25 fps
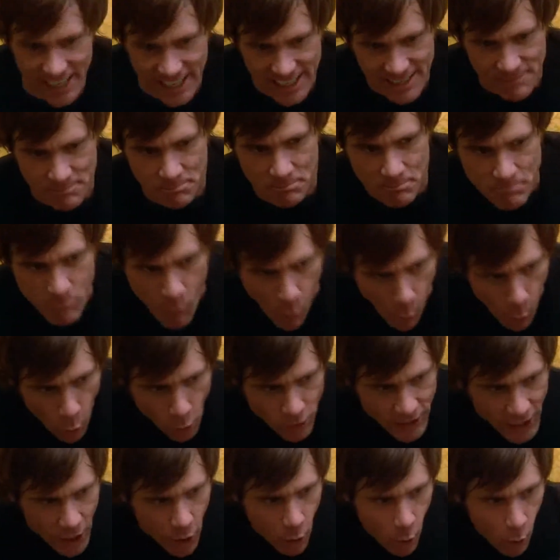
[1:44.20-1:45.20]
like
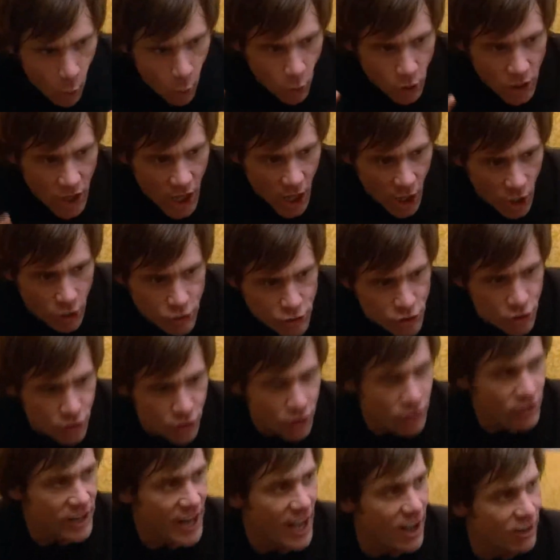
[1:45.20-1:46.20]
molding a whole
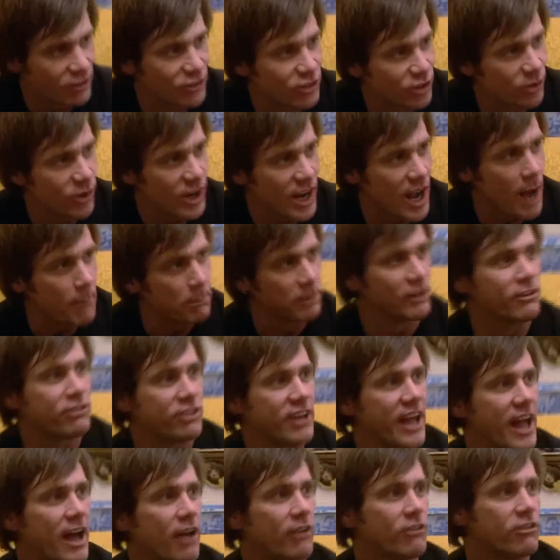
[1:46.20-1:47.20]
culture down to a couple of
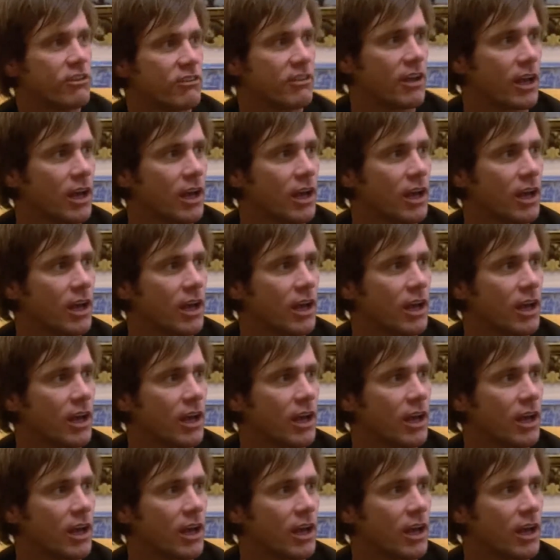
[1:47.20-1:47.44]
sounds.